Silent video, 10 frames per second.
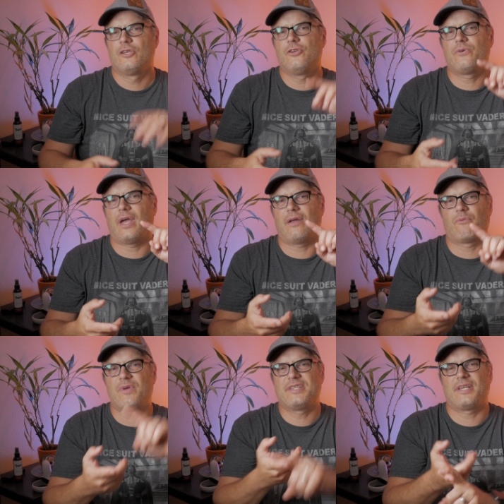You get
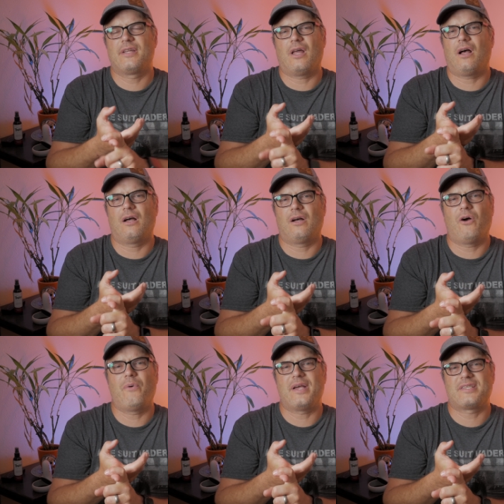recent
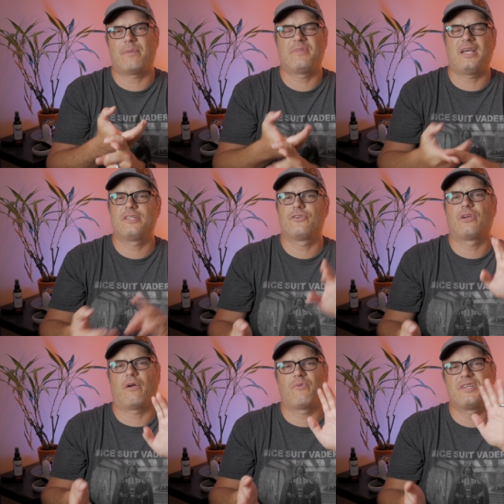OS updates, you
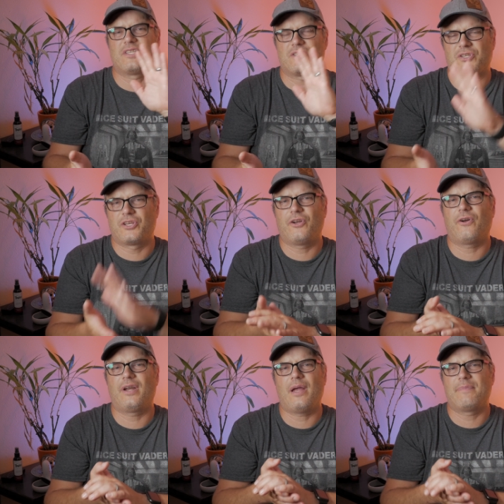get recent
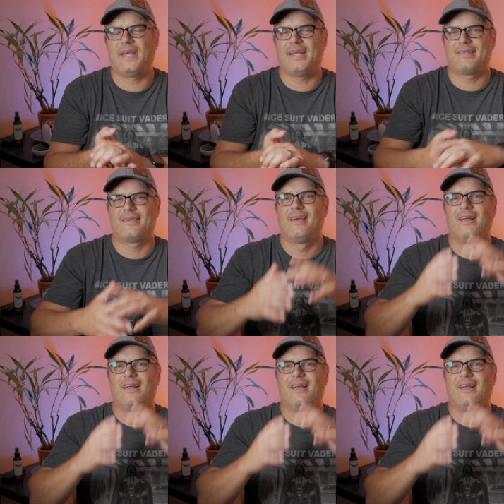security updates.